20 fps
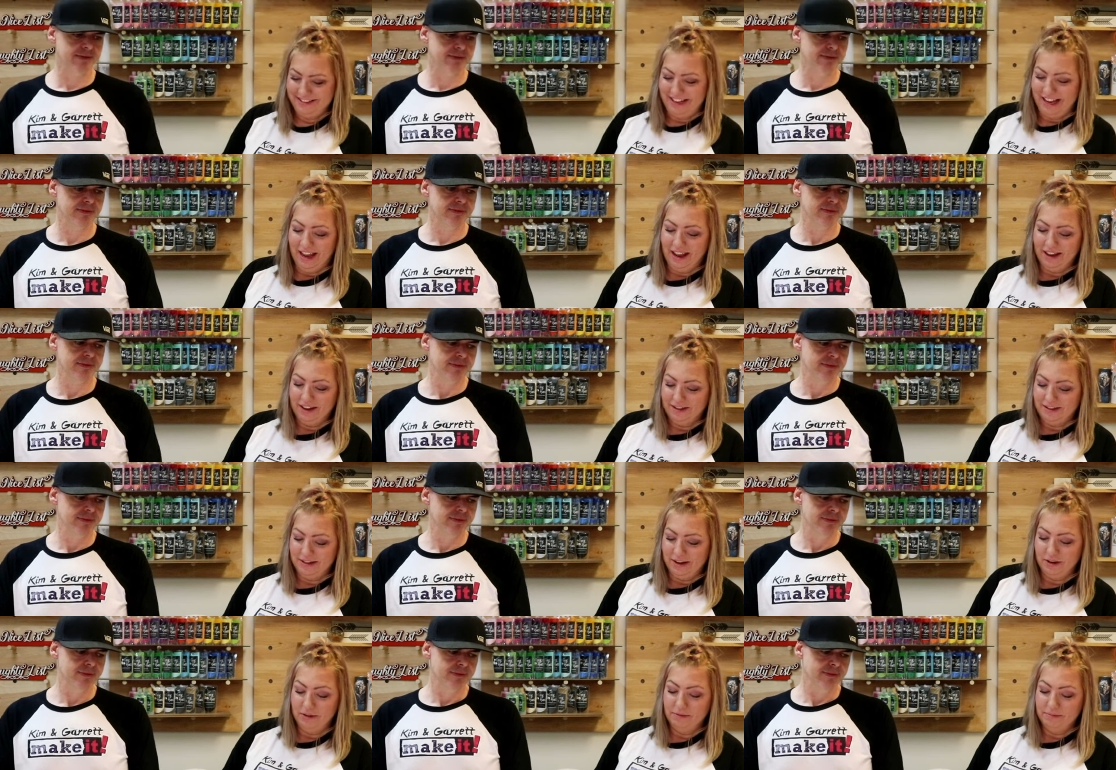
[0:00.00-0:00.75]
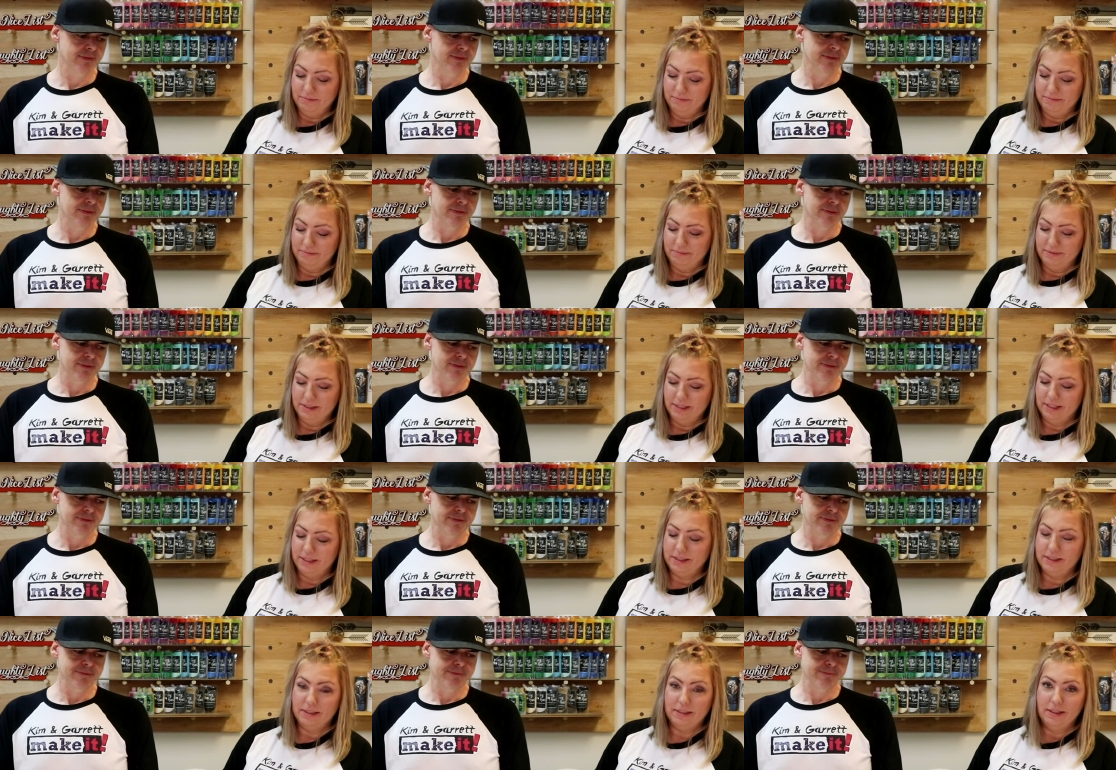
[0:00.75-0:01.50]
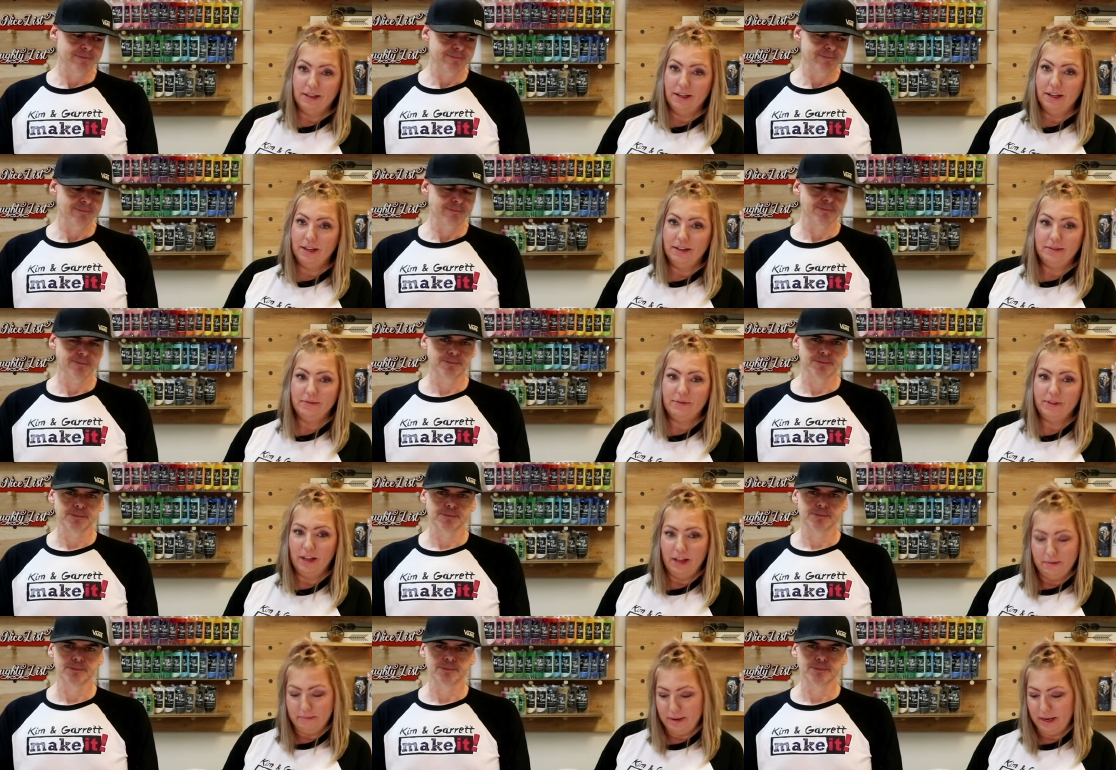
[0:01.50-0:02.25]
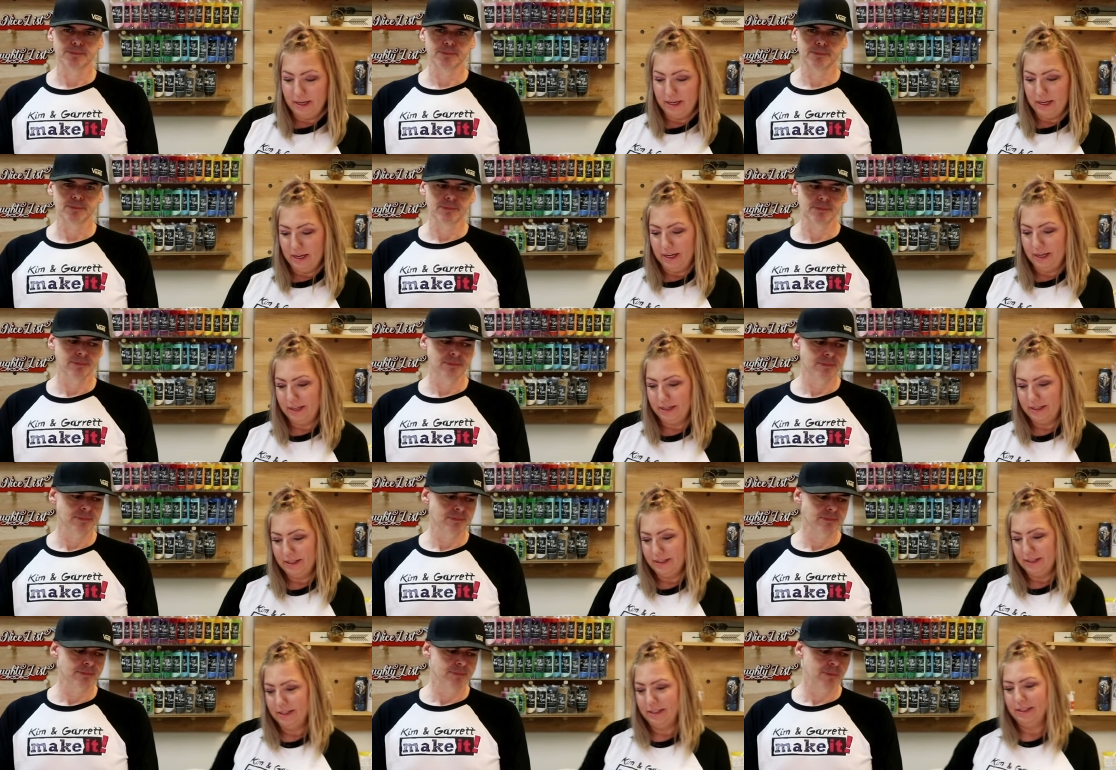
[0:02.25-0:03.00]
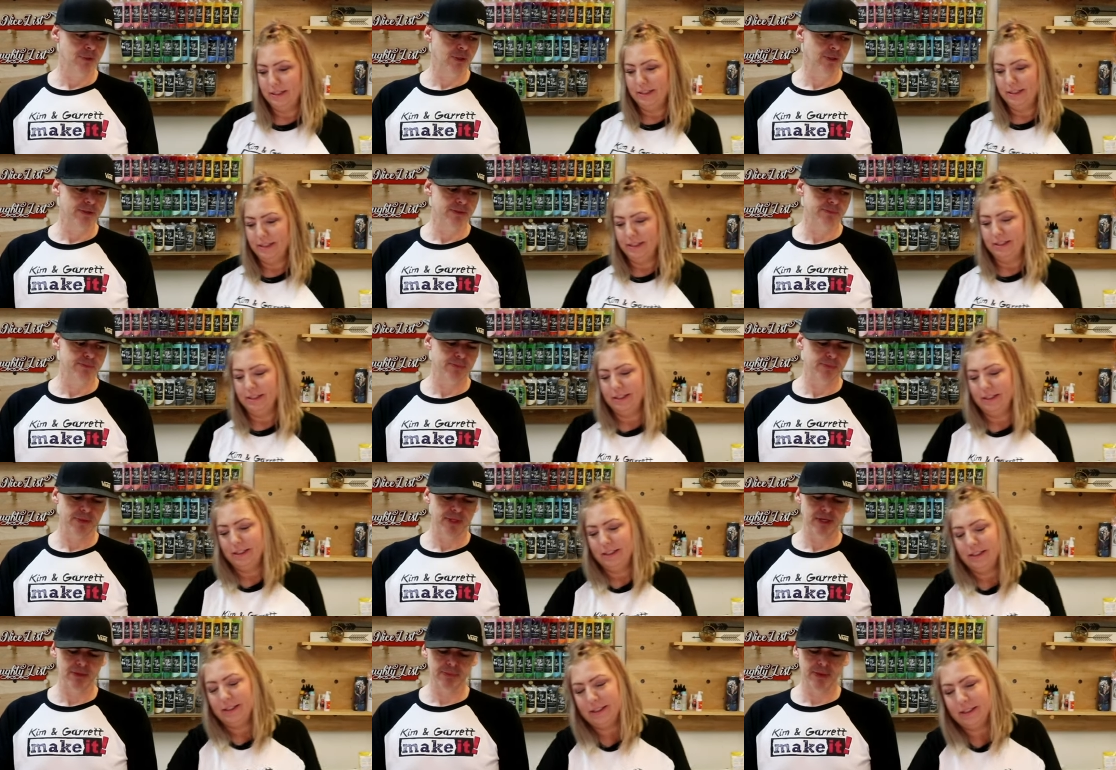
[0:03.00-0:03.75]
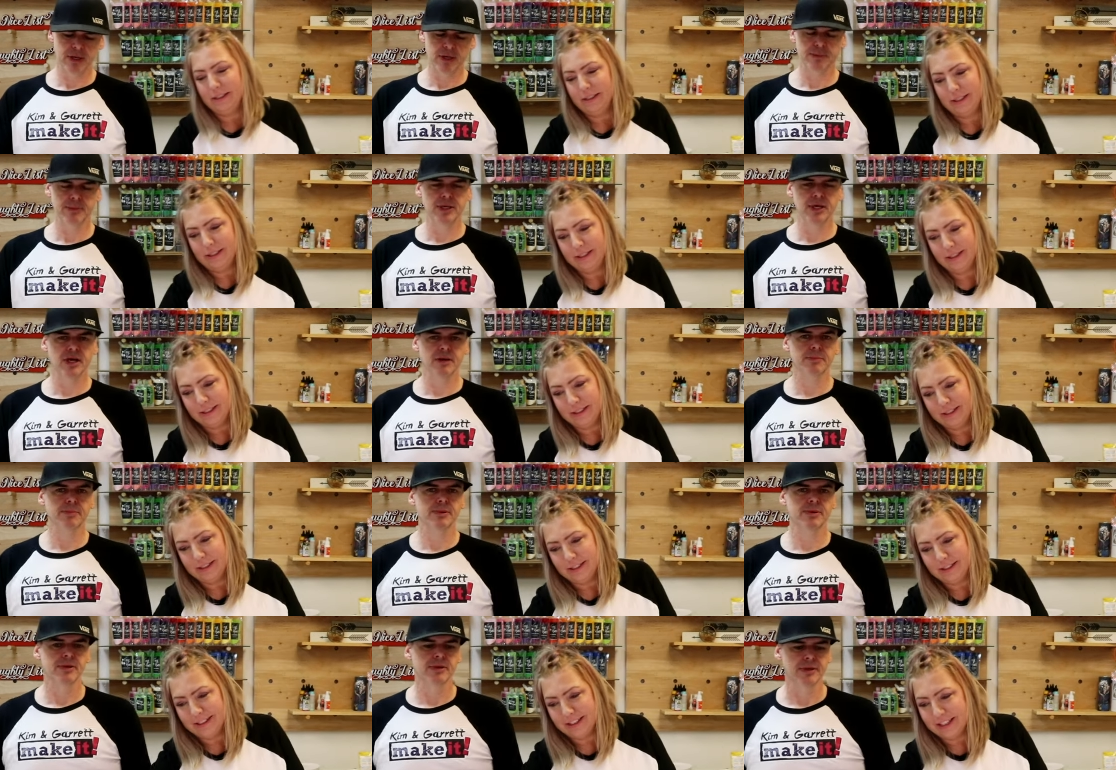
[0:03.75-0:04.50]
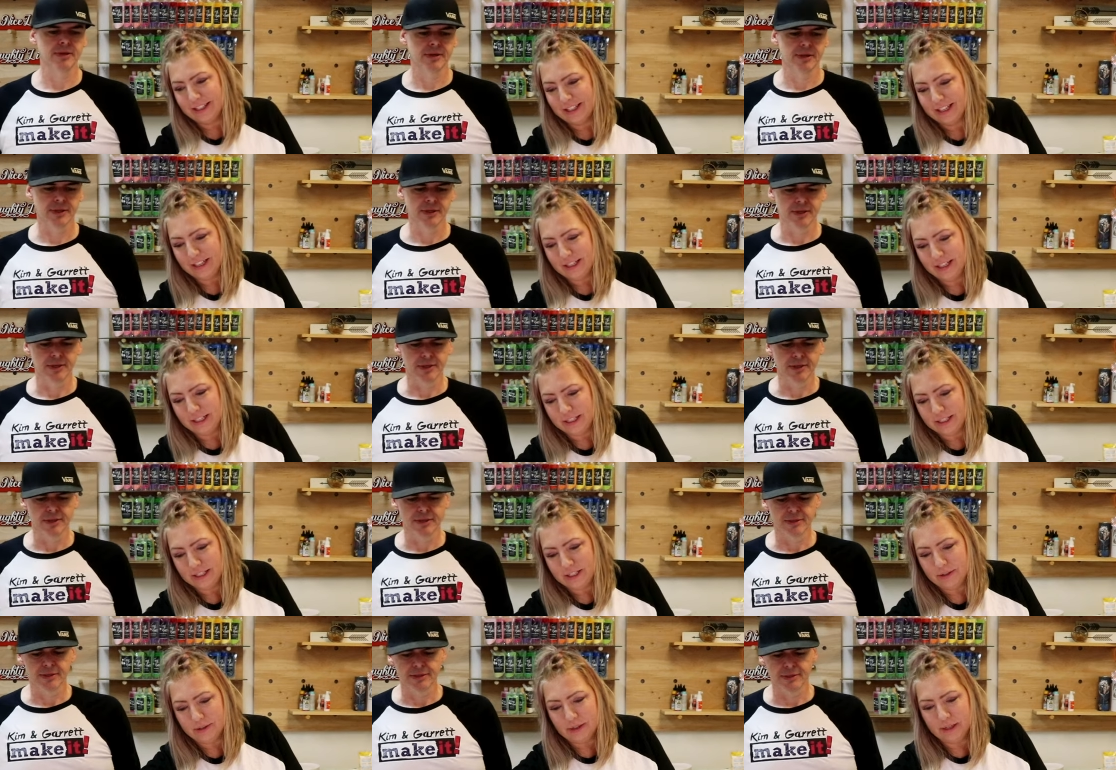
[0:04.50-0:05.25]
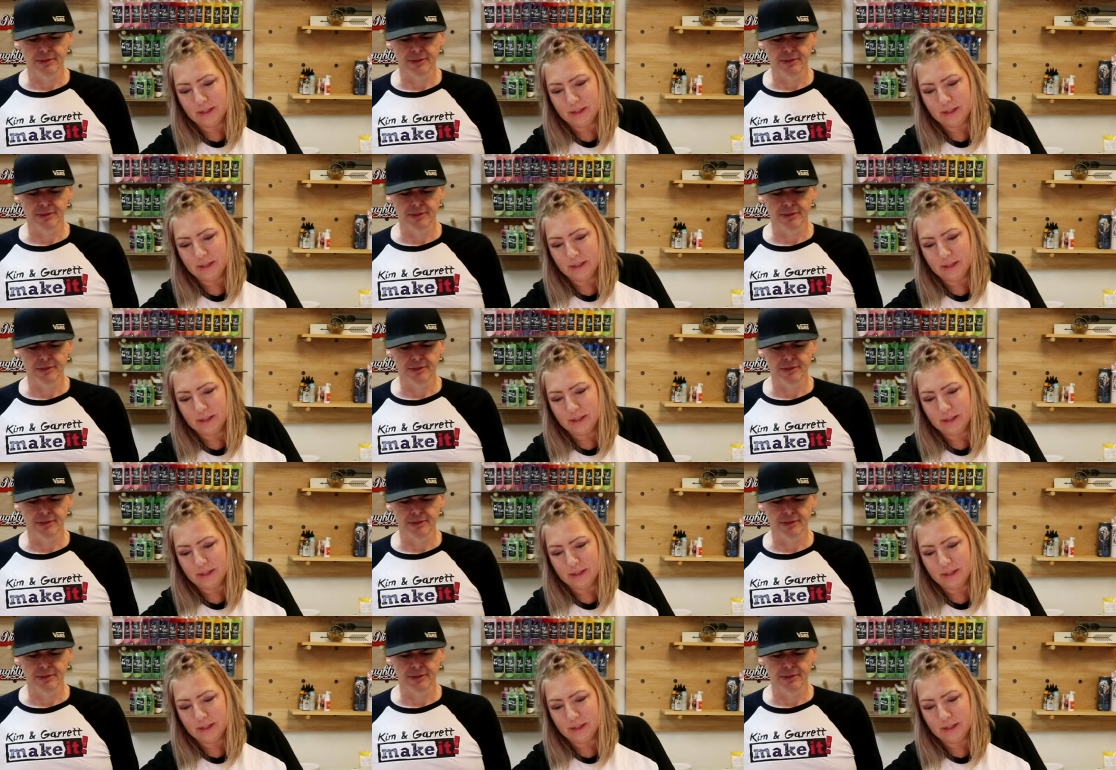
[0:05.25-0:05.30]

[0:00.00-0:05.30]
Speaker 1: Yeah, nope, that's not fly by night.
Speaker 2: Now this thing better be up.
Speaker 1: Let's do